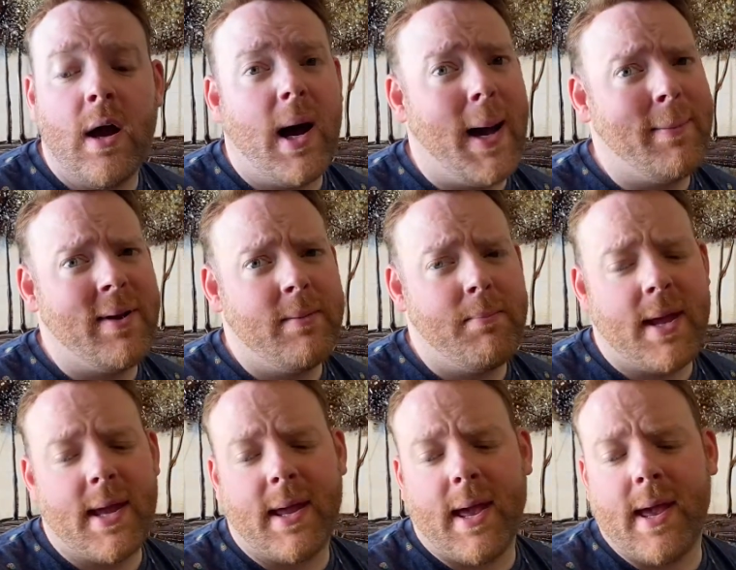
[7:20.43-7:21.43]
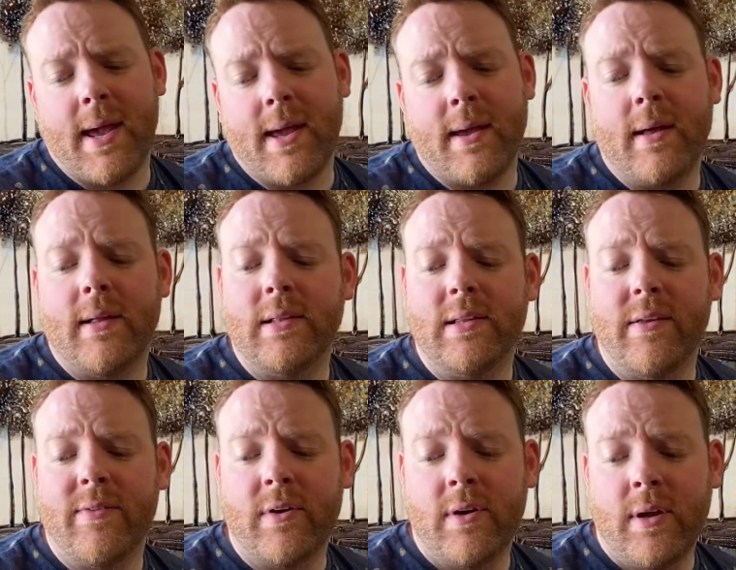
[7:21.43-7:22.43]
I'm going to make a
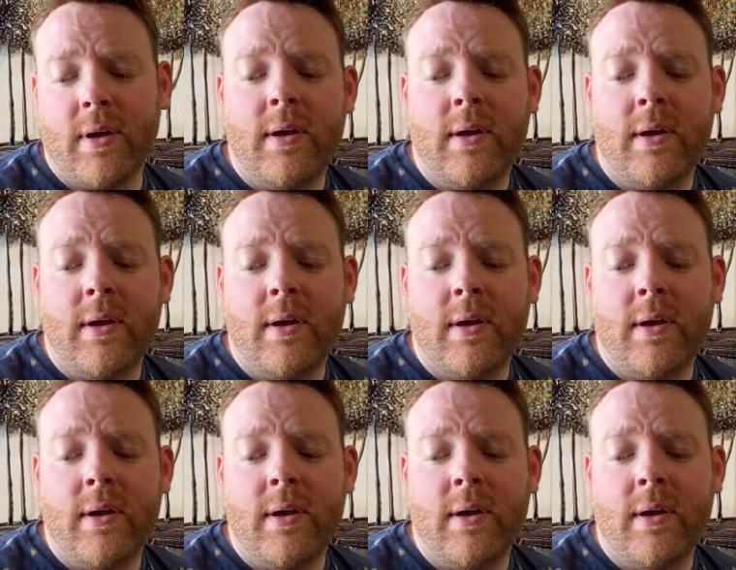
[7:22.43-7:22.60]
lizard.